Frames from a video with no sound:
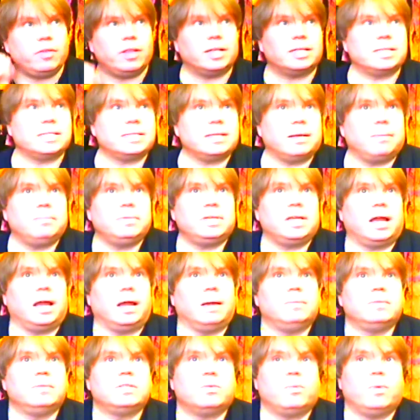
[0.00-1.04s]
that
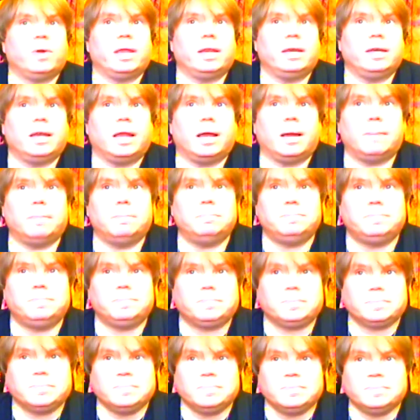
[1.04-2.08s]
sometimes when,
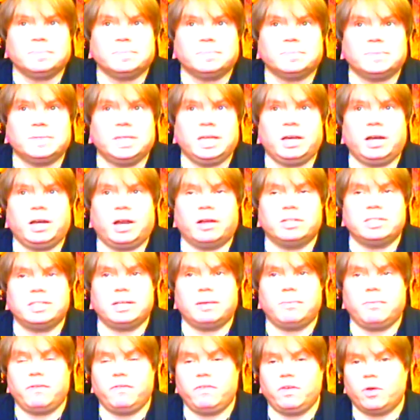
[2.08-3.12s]
you know,
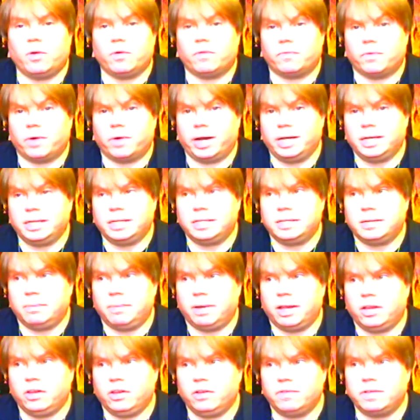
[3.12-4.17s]
some of you have written to
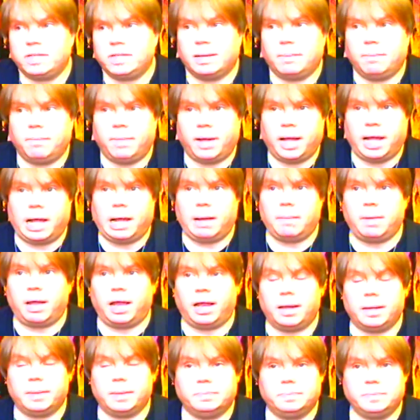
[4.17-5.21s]
me and you've said, Bob,
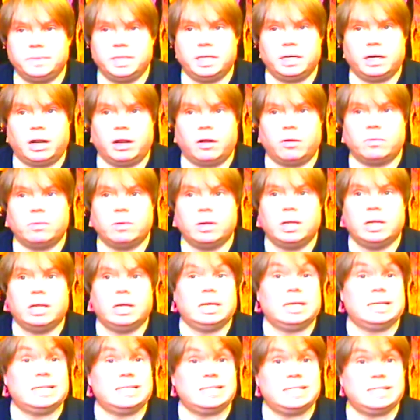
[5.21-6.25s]
I, you know,
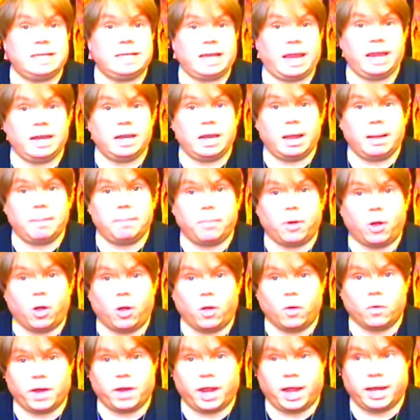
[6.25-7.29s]
stayed up
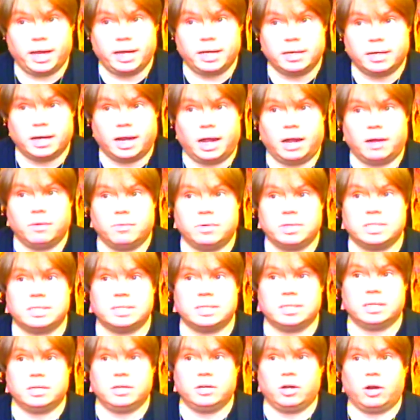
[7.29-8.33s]
all night. I
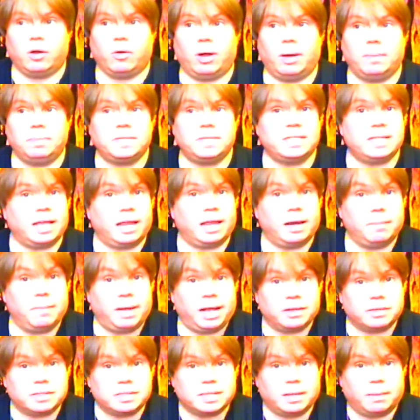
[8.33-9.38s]
was, you know, upset
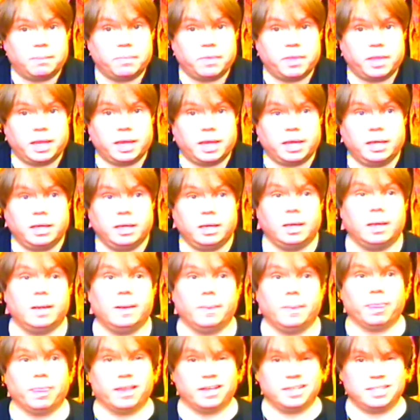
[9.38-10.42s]
about something.
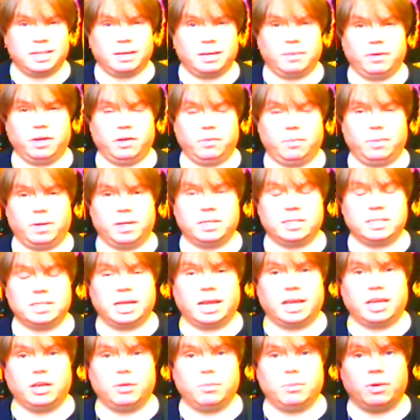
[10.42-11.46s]
Some of you have been
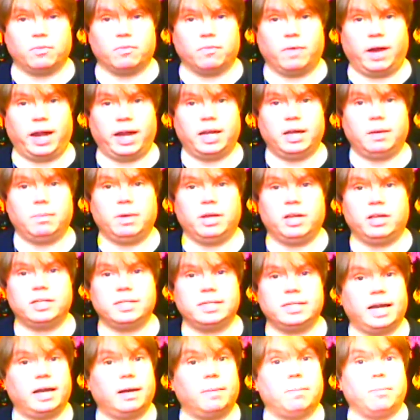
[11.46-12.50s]
saying, you've been writing me, you
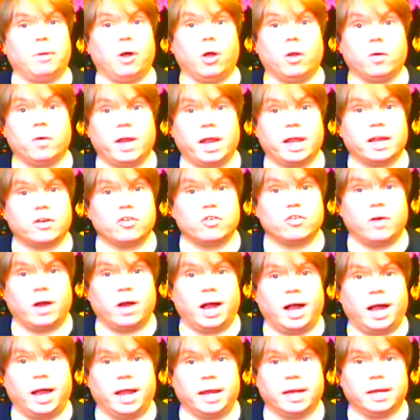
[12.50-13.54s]
stayed up all night
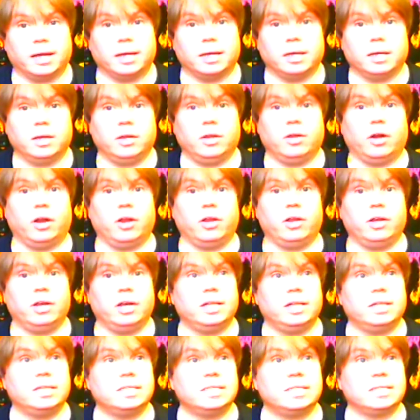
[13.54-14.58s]
crying. You know, you
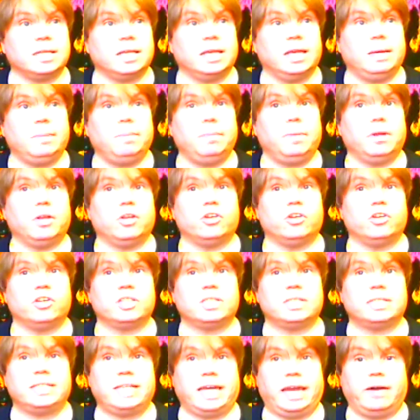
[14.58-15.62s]
didn't sleep and you
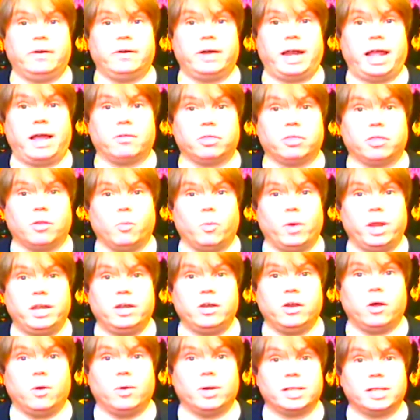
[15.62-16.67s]
just stared out the
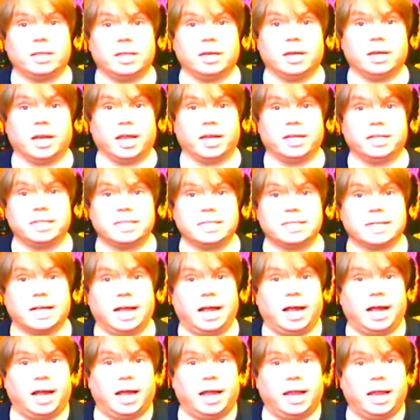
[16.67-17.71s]
window at the night
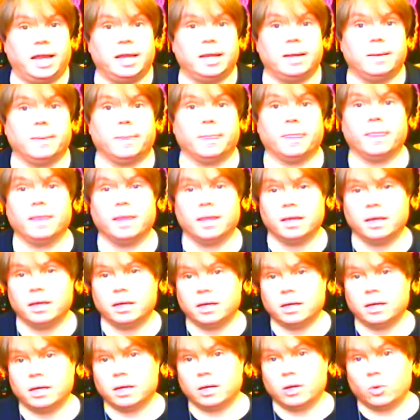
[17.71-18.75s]
sky.
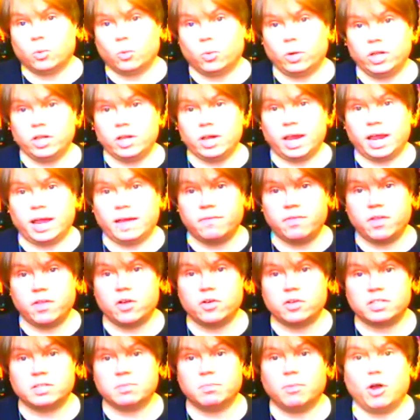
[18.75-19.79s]
When you have
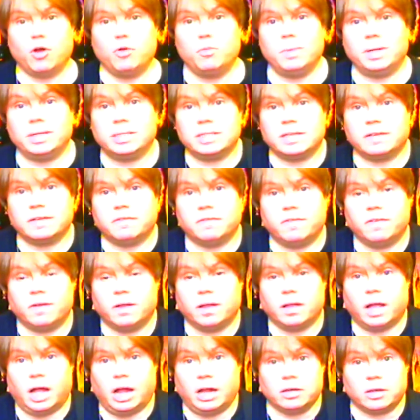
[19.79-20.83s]
those moments of
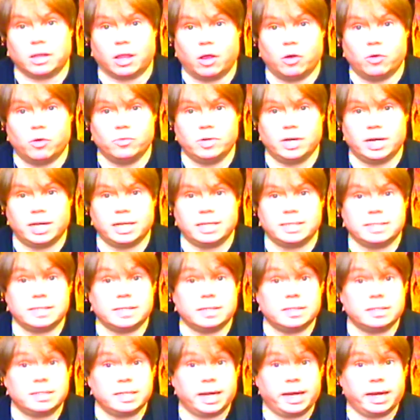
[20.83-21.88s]
aloneness
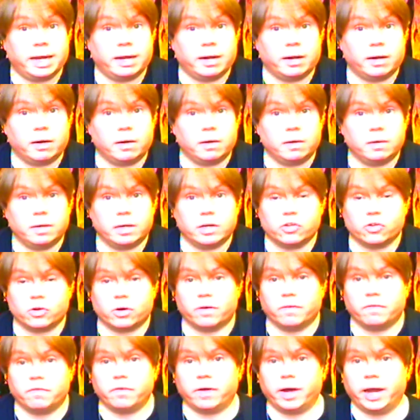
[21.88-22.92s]
and terror and you're
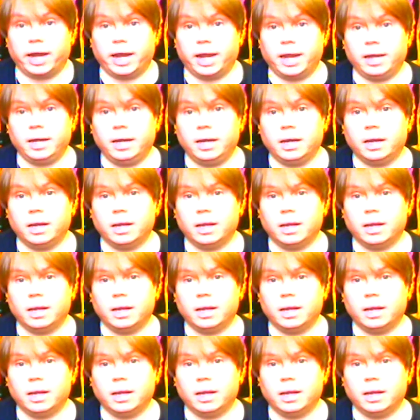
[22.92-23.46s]
afraid,